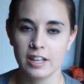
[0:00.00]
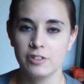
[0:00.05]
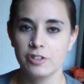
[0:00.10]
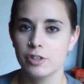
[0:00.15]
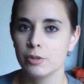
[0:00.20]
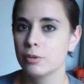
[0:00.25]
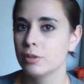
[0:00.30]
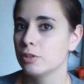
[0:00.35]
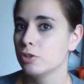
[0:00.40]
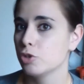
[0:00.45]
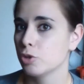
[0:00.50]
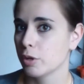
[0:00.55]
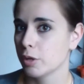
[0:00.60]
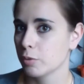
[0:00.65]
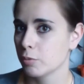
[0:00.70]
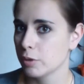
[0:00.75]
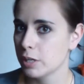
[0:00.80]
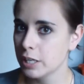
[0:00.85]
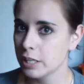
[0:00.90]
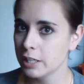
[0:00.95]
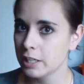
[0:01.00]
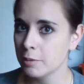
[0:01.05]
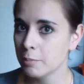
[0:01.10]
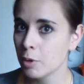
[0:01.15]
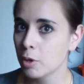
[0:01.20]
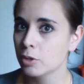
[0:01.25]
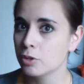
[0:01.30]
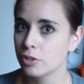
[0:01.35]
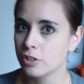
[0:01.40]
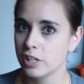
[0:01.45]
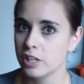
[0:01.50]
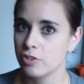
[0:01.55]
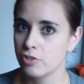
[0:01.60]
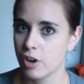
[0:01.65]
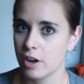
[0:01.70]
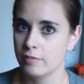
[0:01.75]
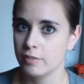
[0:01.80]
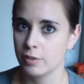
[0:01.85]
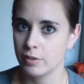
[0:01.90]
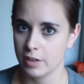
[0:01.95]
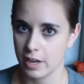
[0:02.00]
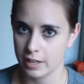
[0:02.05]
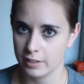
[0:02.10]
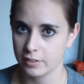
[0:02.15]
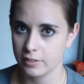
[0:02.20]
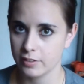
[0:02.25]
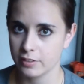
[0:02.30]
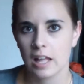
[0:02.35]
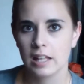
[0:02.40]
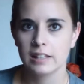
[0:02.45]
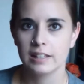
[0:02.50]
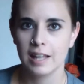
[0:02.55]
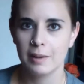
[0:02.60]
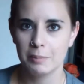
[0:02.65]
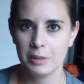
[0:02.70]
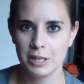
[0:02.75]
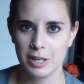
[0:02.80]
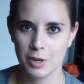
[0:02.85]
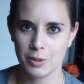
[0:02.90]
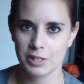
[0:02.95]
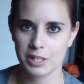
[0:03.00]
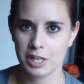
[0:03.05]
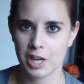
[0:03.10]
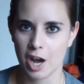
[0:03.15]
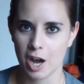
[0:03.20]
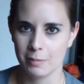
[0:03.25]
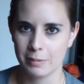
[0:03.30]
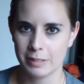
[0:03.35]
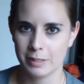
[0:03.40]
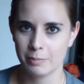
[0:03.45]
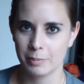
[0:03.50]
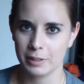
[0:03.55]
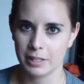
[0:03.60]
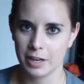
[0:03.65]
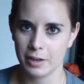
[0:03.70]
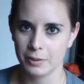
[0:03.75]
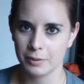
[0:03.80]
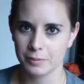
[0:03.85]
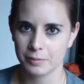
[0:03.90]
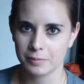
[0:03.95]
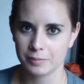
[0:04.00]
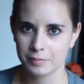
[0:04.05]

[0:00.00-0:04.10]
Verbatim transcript: And do you enjoy reading them, or do they drive you nuts? Let me know in the comments below.